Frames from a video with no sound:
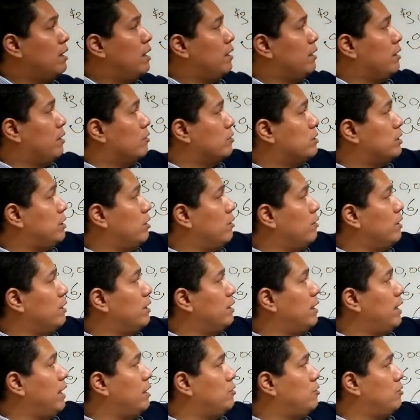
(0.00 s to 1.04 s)
they're still going to
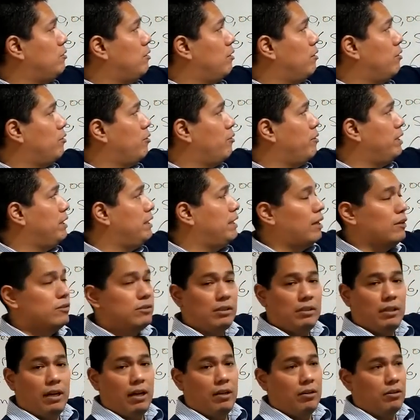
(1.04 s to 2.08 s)
get you the
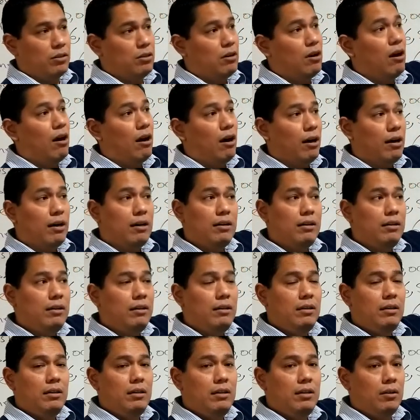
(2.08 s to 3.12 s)
$30,000 car,
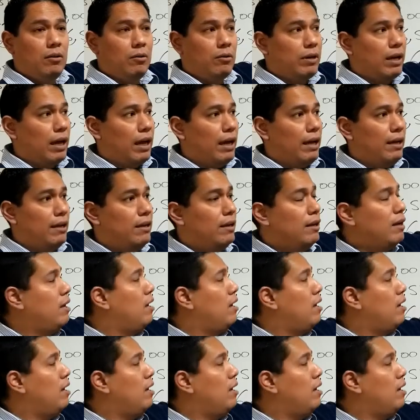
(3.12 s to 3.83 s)
okay?